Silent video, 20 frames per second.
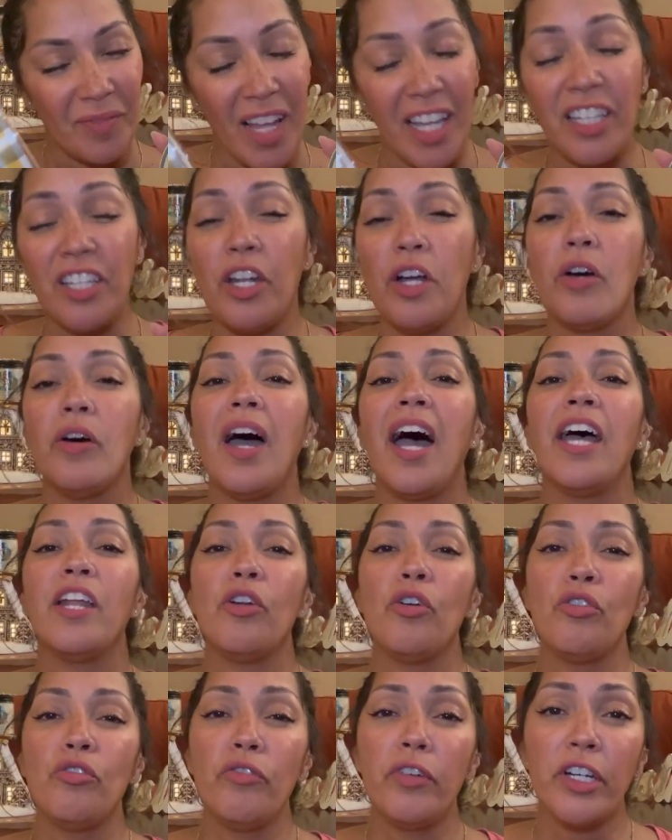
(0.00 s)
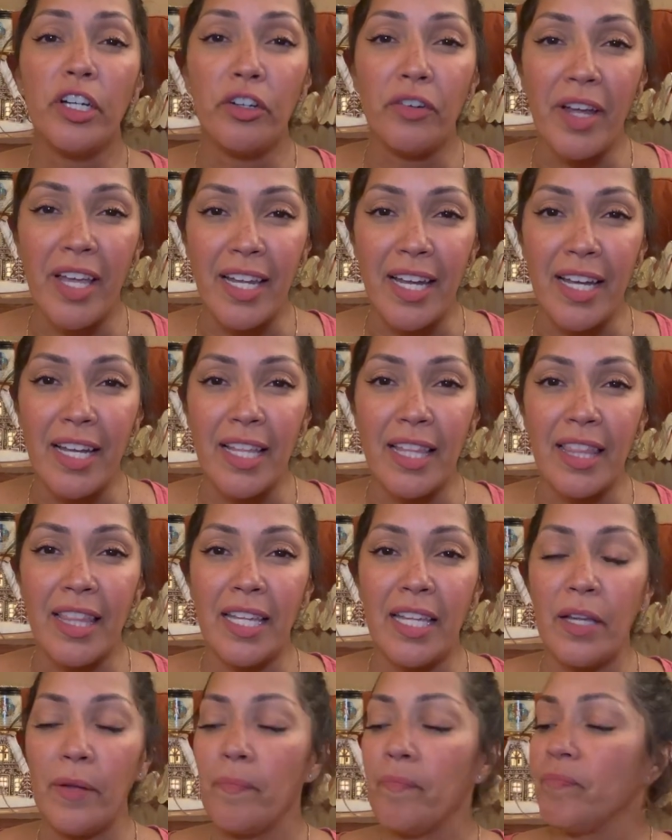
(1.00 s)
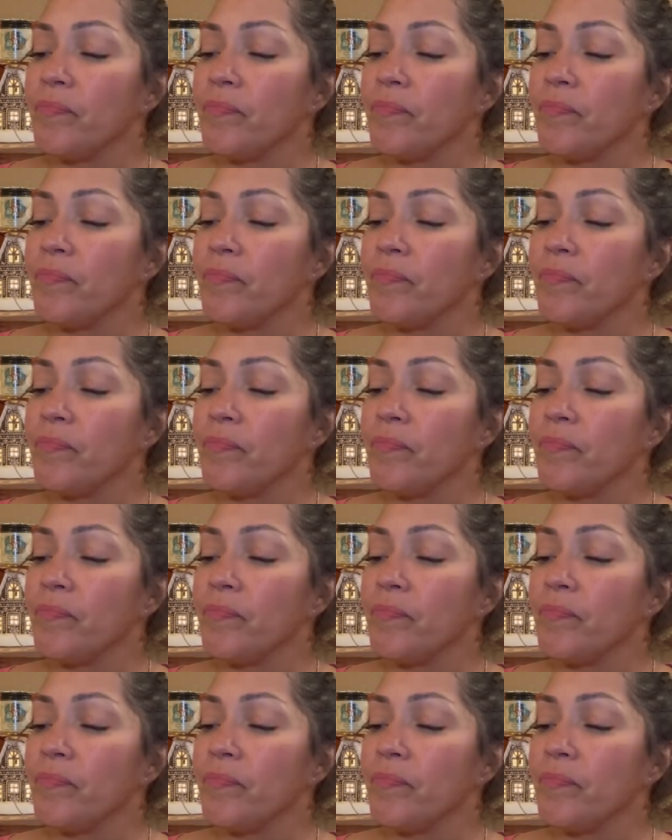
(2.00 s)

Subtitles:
You know, I don't regret anything.